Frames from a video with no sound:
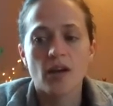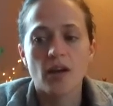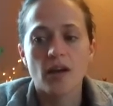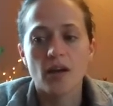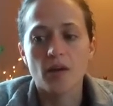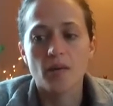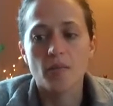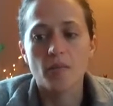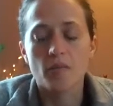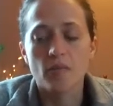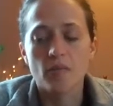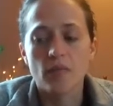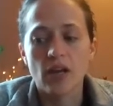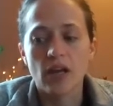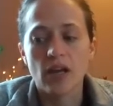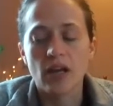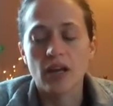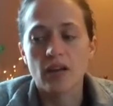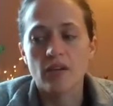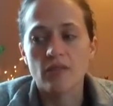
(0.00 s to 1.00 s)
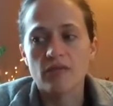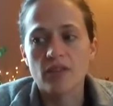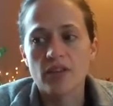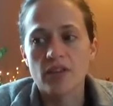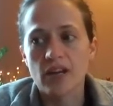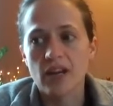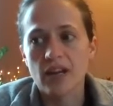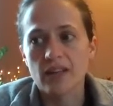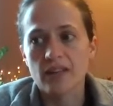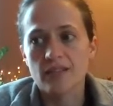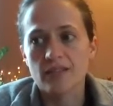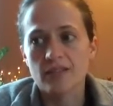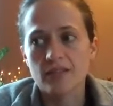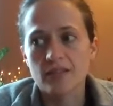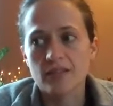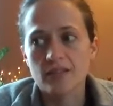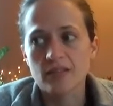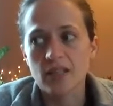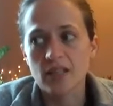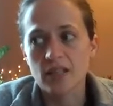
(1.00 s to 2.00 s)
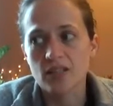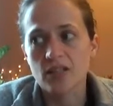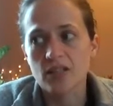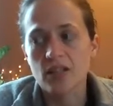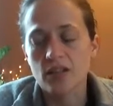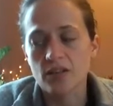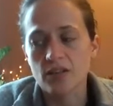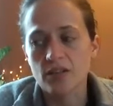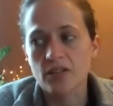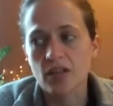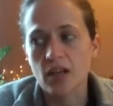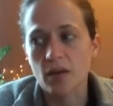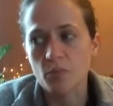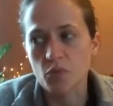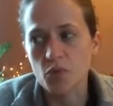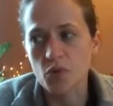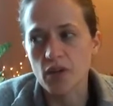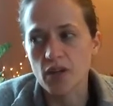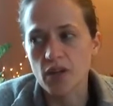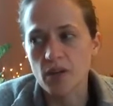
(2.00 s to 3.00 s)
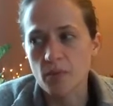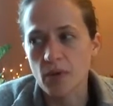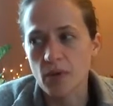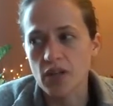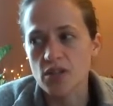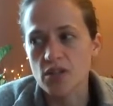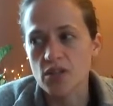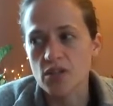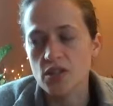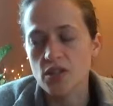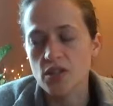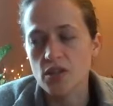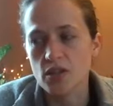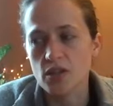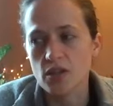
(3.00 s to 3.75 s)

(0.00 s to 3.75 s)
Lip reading: And for the next 6 years, I pretty much